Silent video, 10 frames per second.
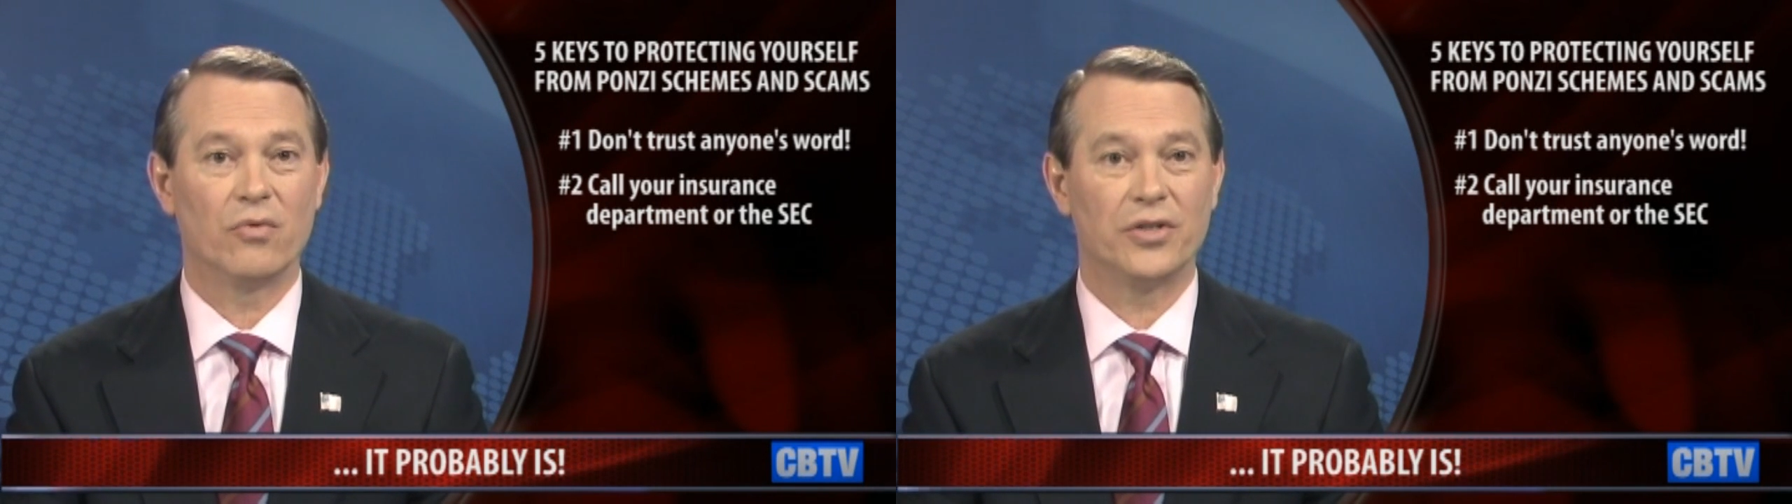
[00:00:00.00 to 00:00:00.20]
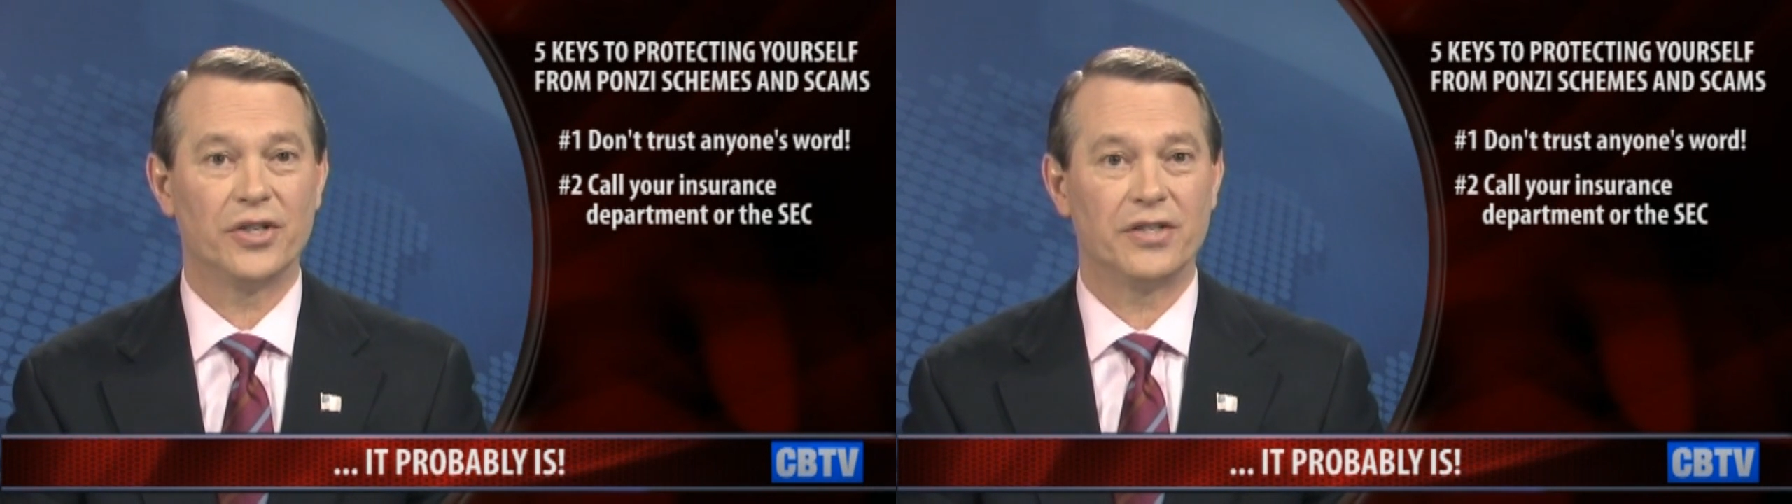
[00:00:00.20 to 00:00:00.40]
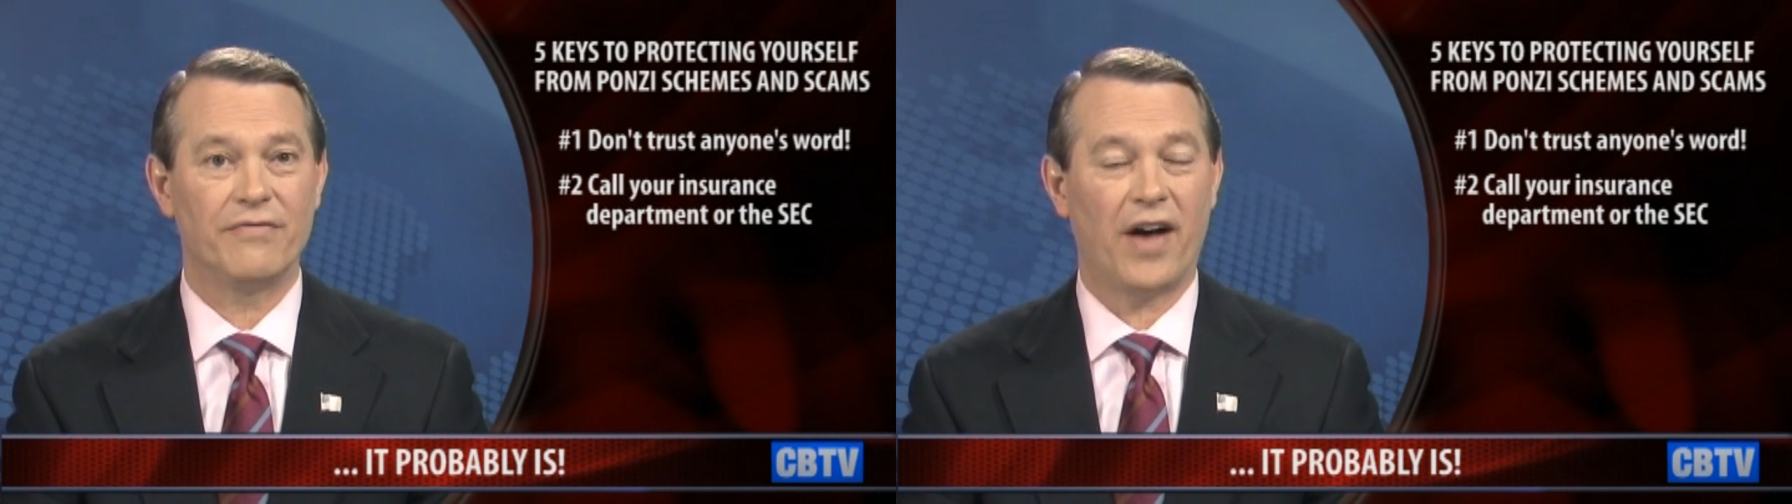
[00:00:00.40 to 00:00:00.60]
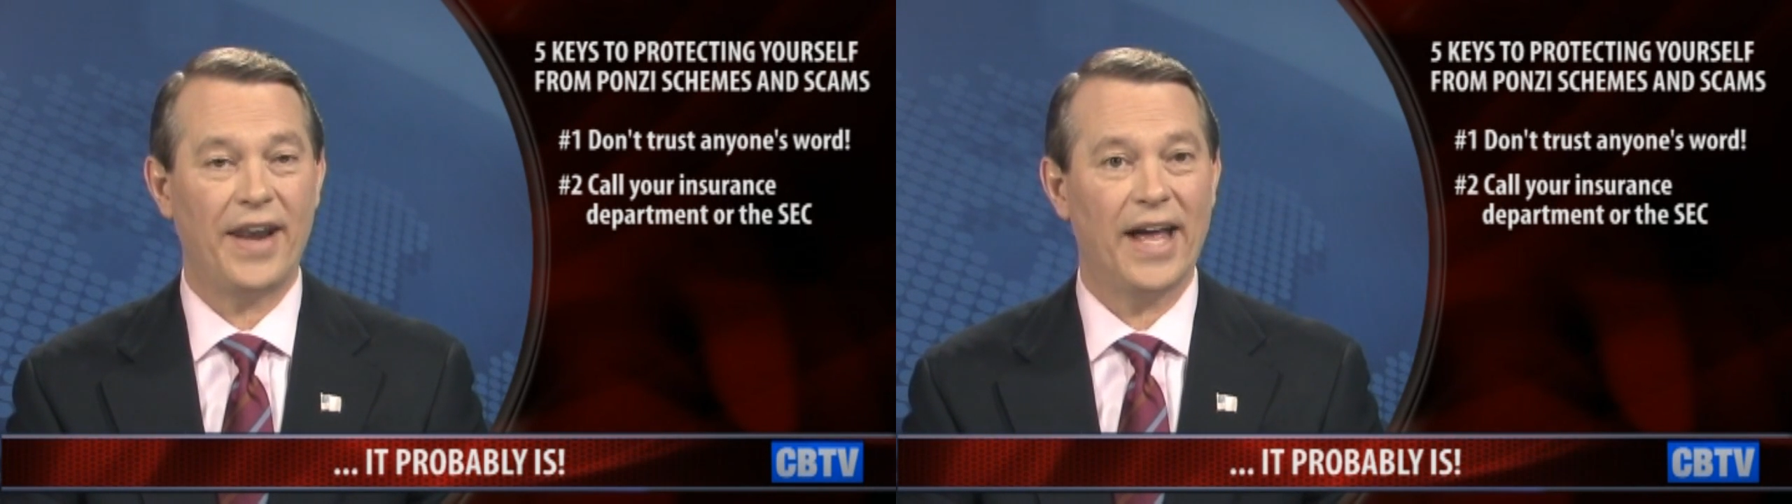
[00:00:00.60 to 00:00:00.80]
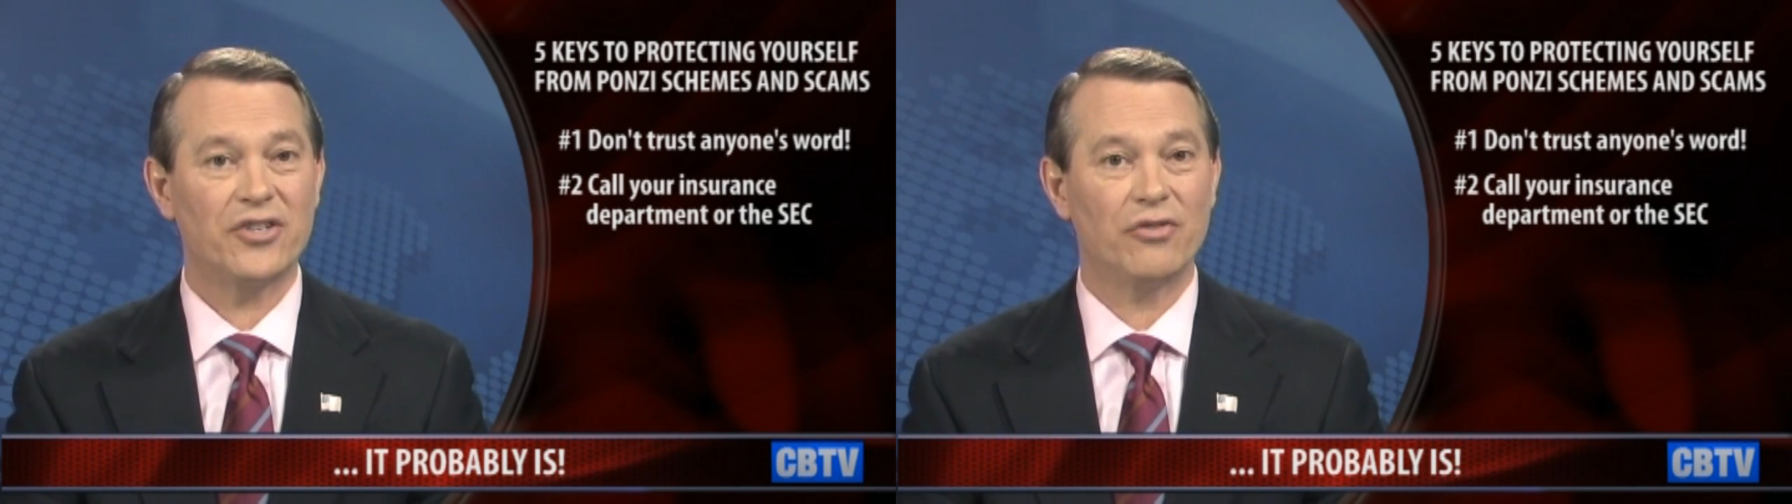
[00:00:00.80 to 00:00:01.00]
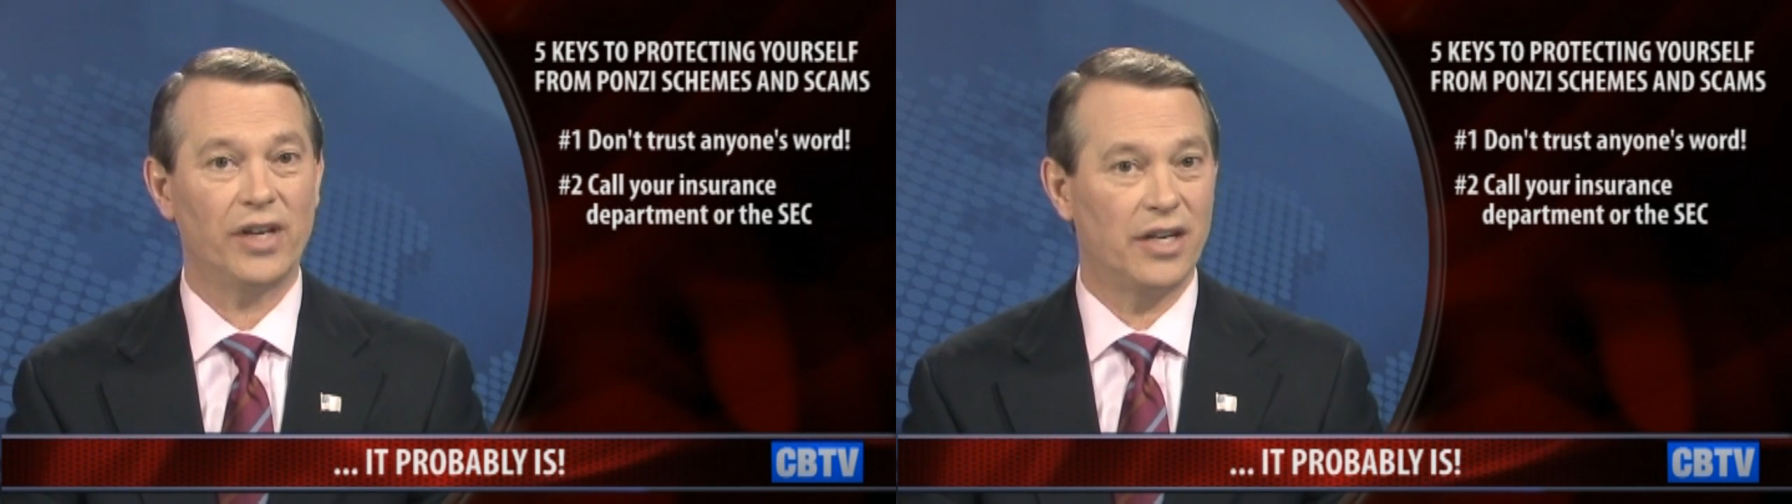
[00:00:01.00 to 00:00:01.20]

which is the Financial